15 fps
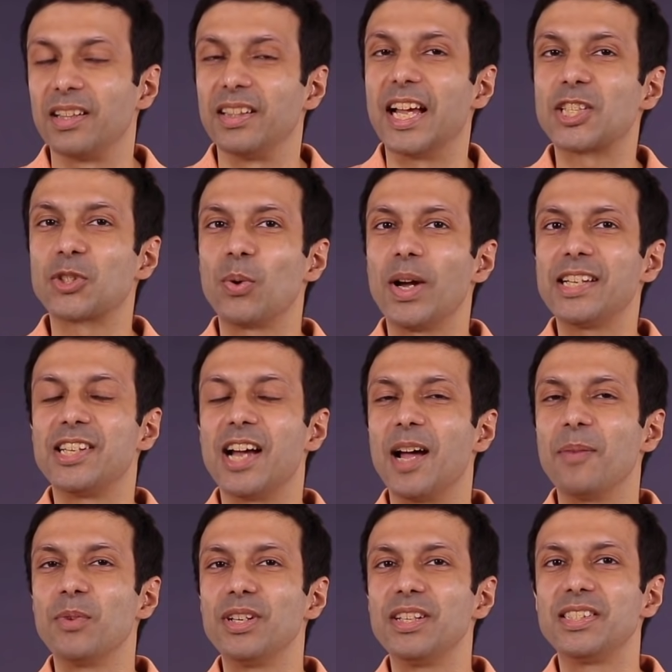That's why
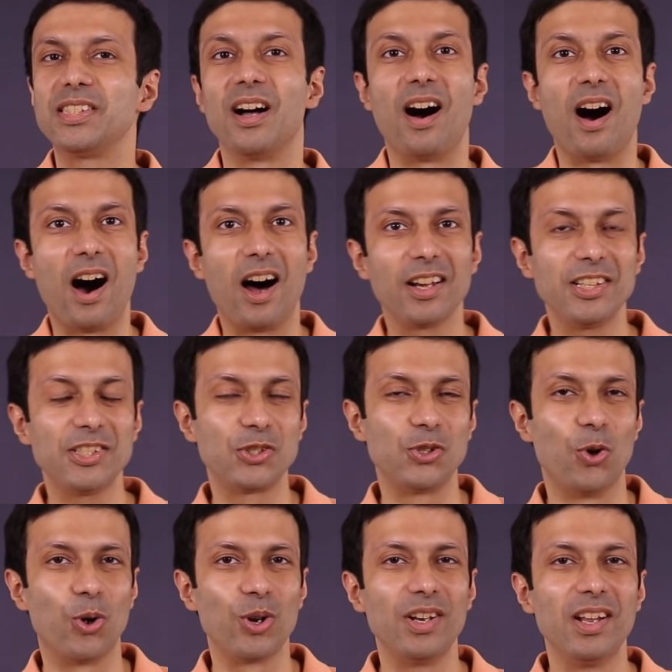diamond is the hardest
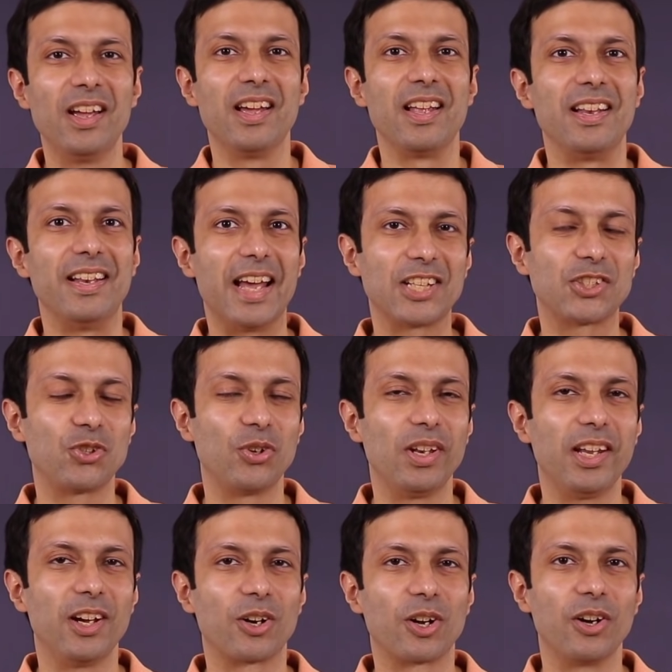known
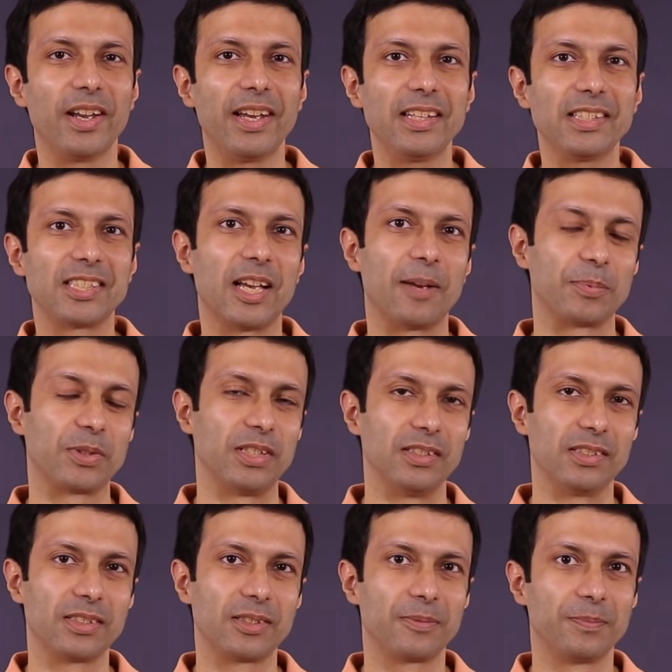naturally occurring
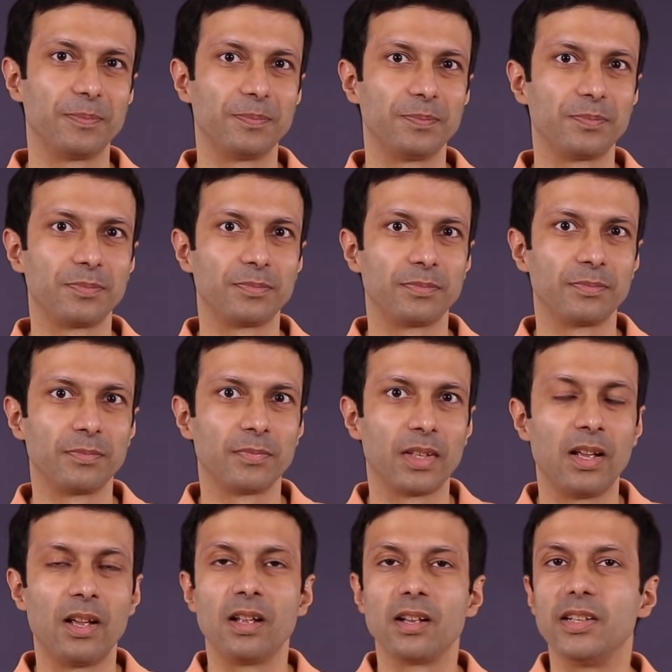substance.
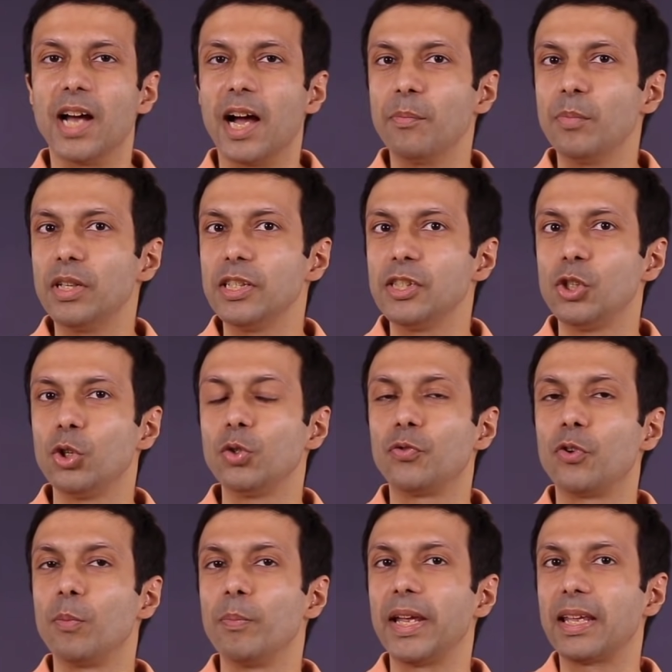Diamond is used
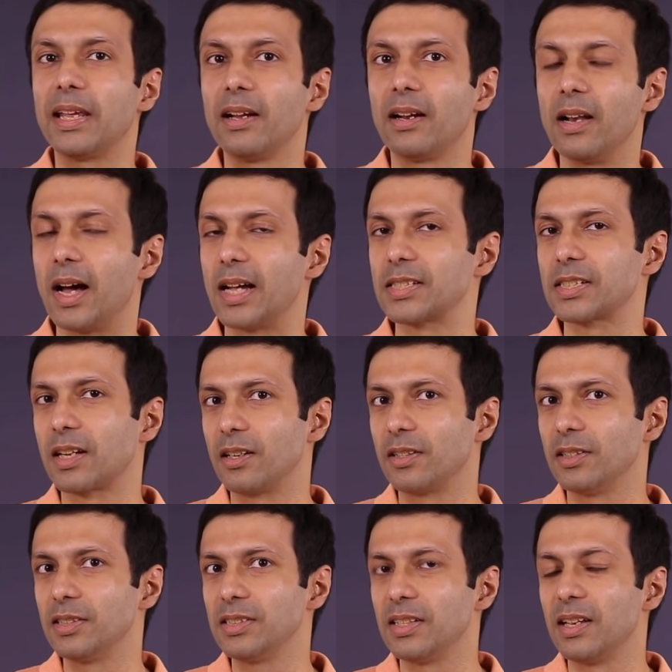for making glass
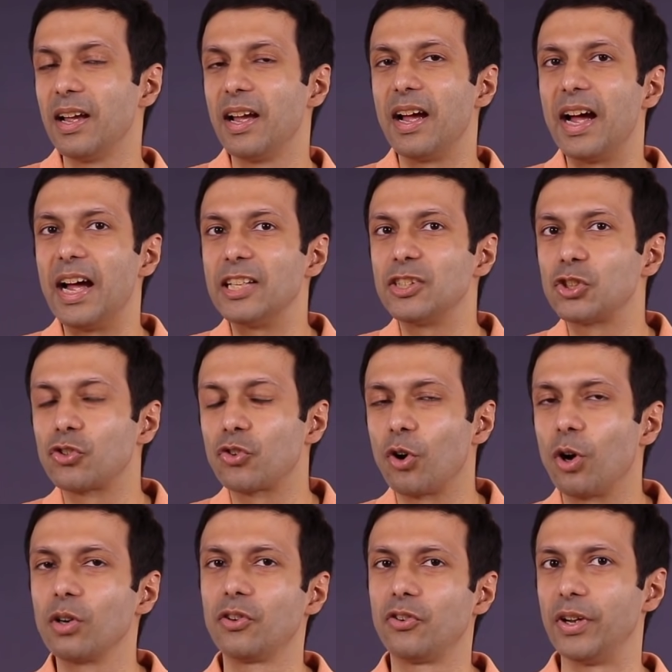cutters and
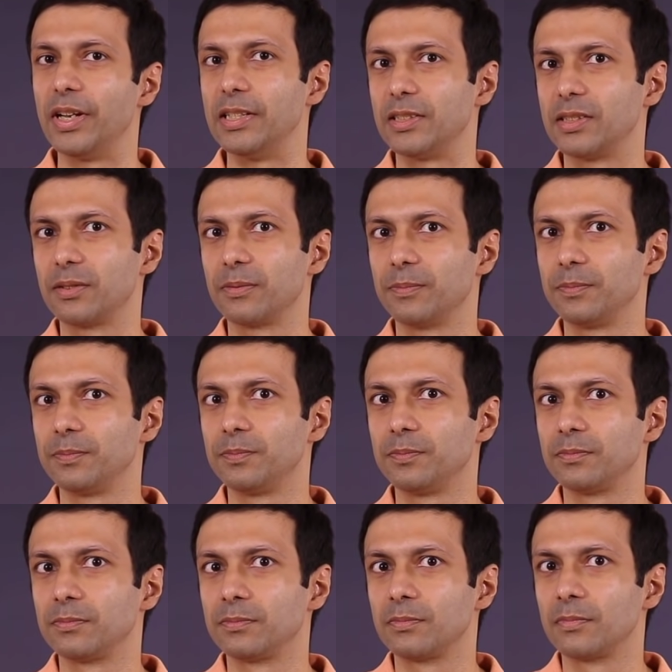strong drills.
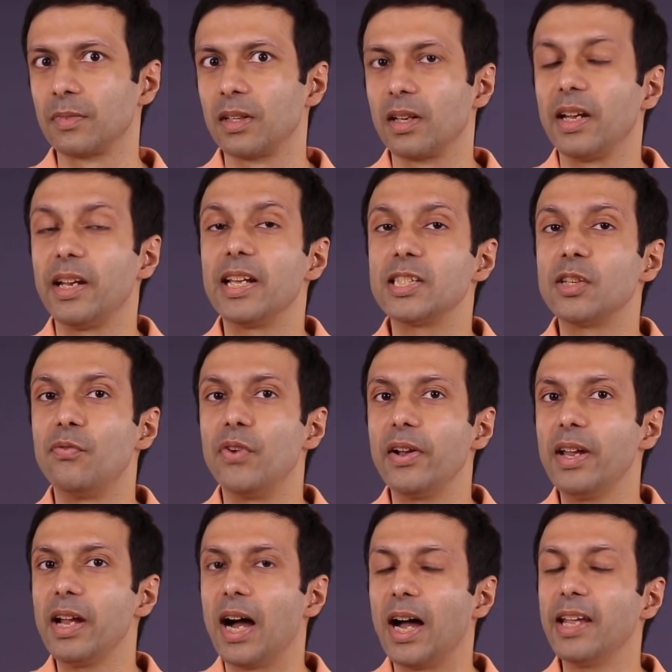It has a
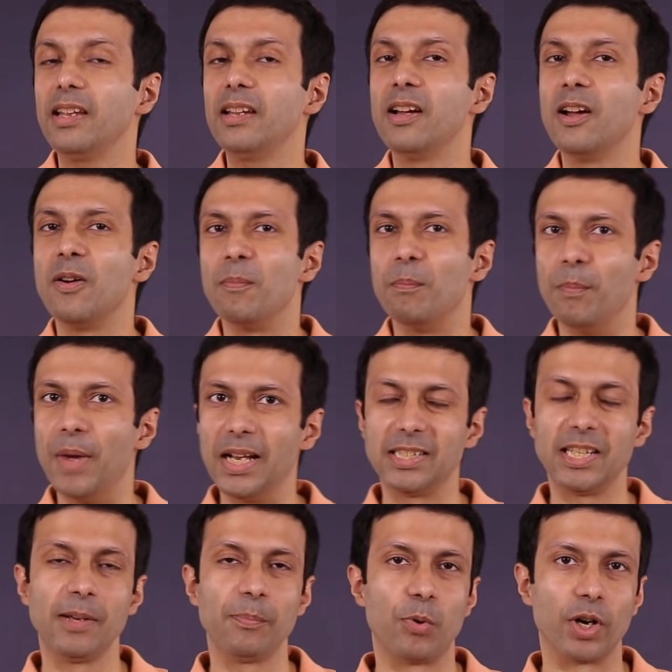very high
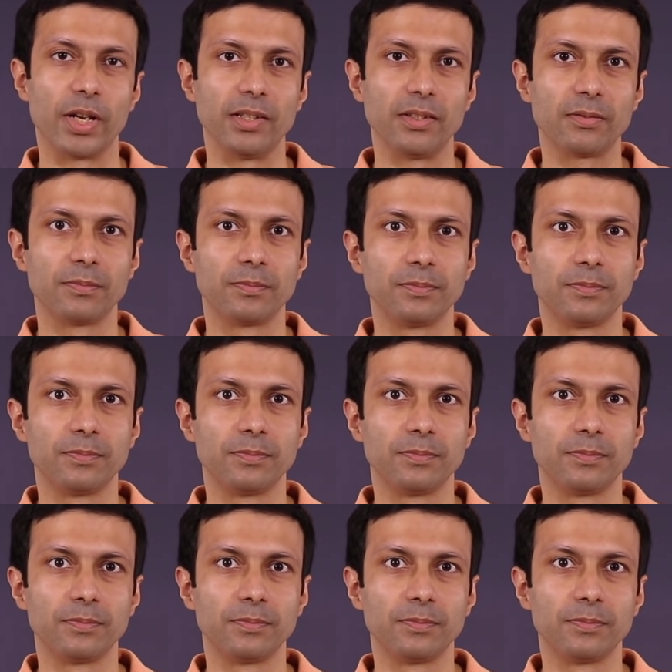melting point.